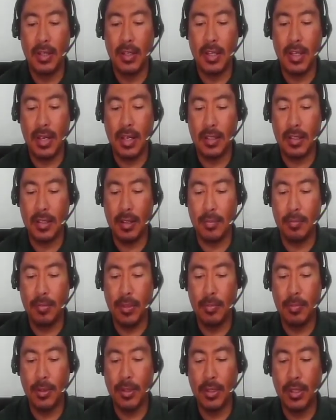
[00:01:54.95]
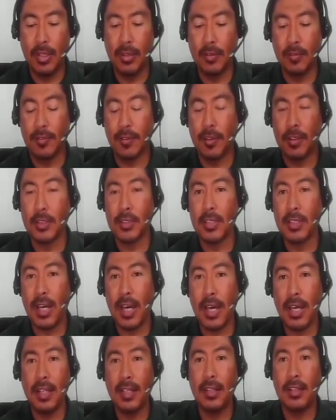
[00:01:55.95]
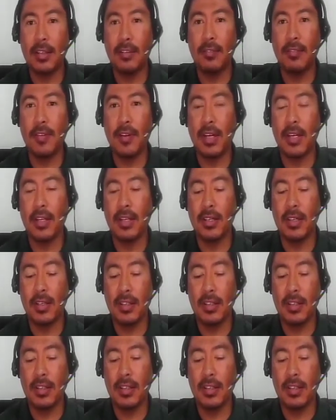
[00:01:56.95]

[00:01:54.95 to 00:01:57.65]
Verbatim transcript: that people need to first identify